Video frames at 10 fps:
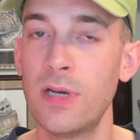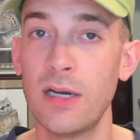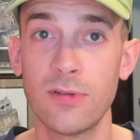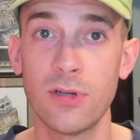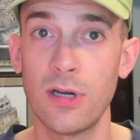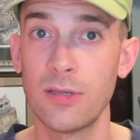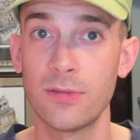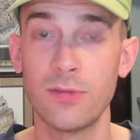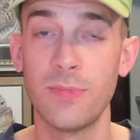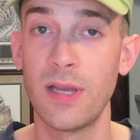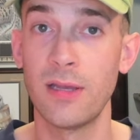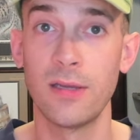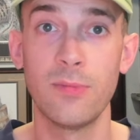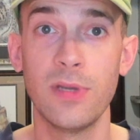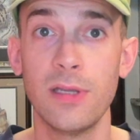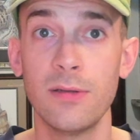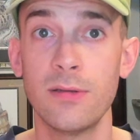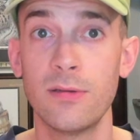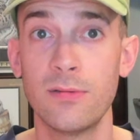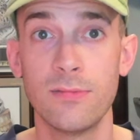I've caught, man, I
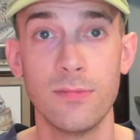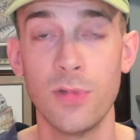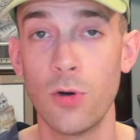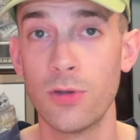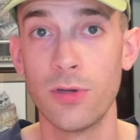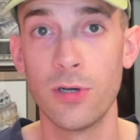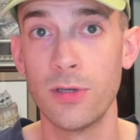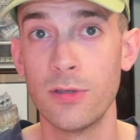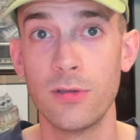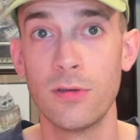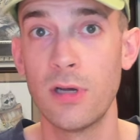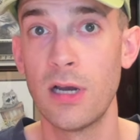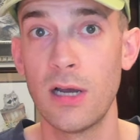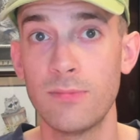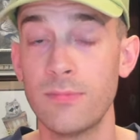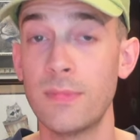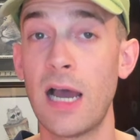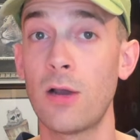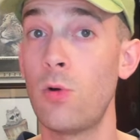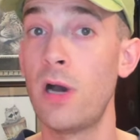mean, northern, uh,
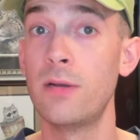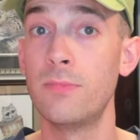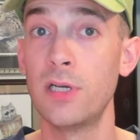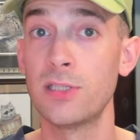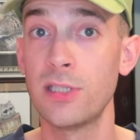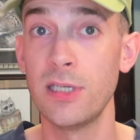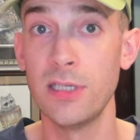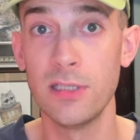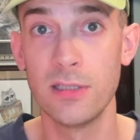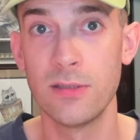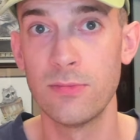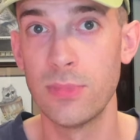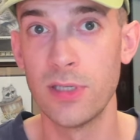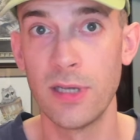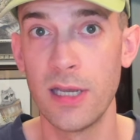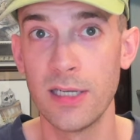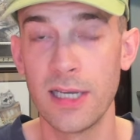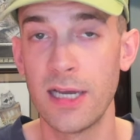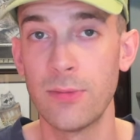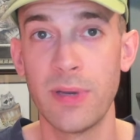not quite a muskie, but any
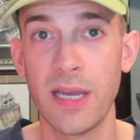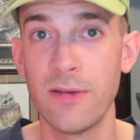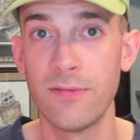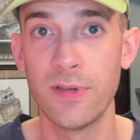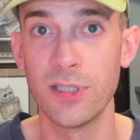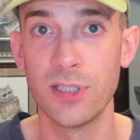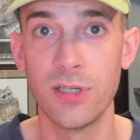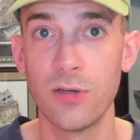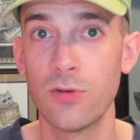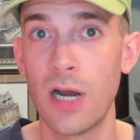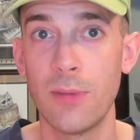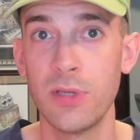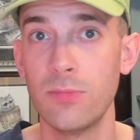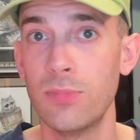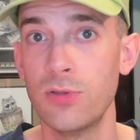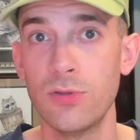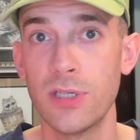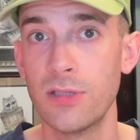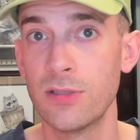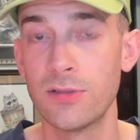kind of panfish, you know, crappie,
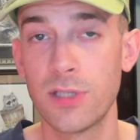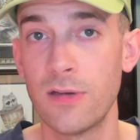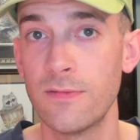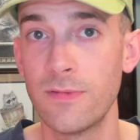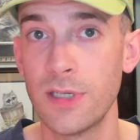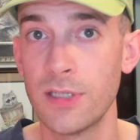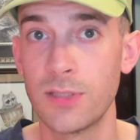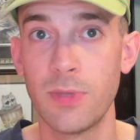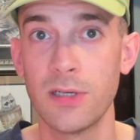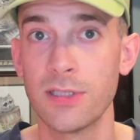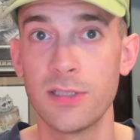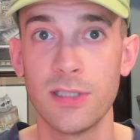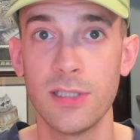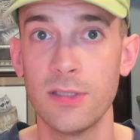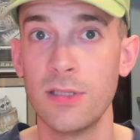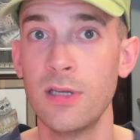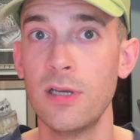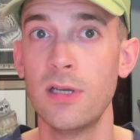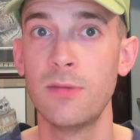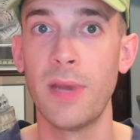bluegill, sunfish, pumpkin seed,
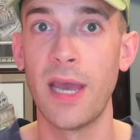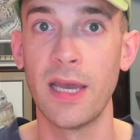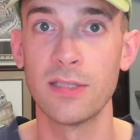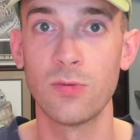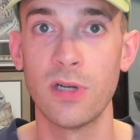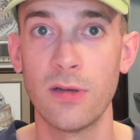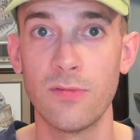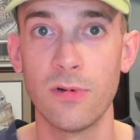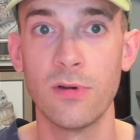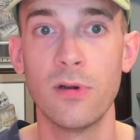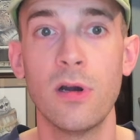bass, whatever.